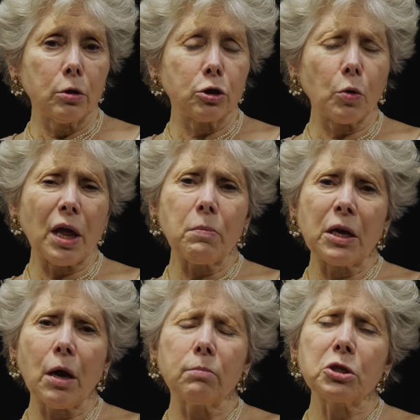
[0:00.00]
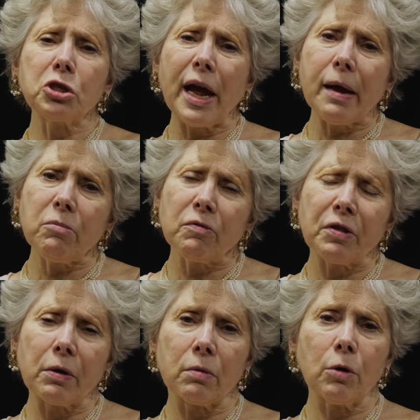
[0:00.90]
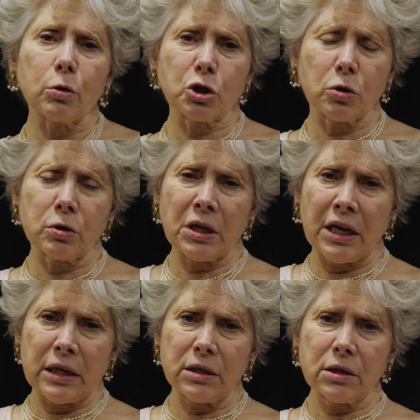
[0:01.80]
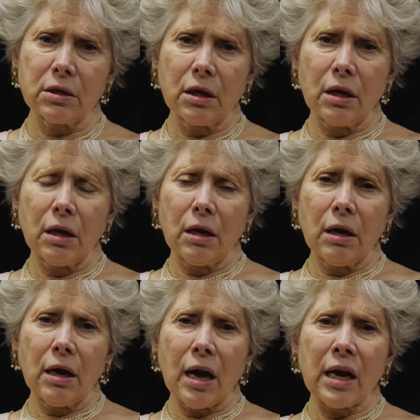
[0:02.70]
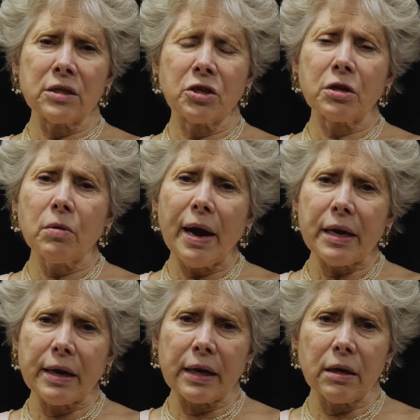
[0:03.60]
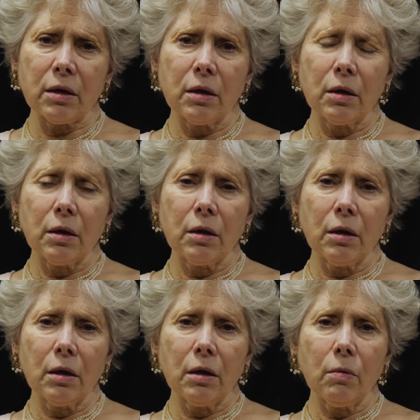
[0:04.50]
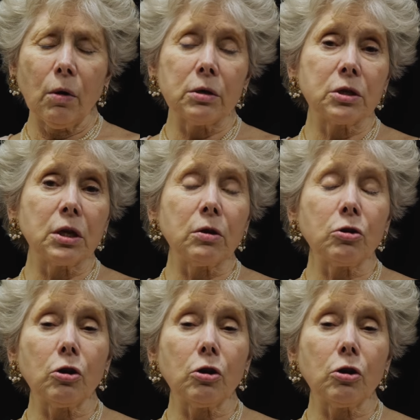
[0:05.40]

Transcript: so they become ashamed of their emotional needs, as degrading. Whereas little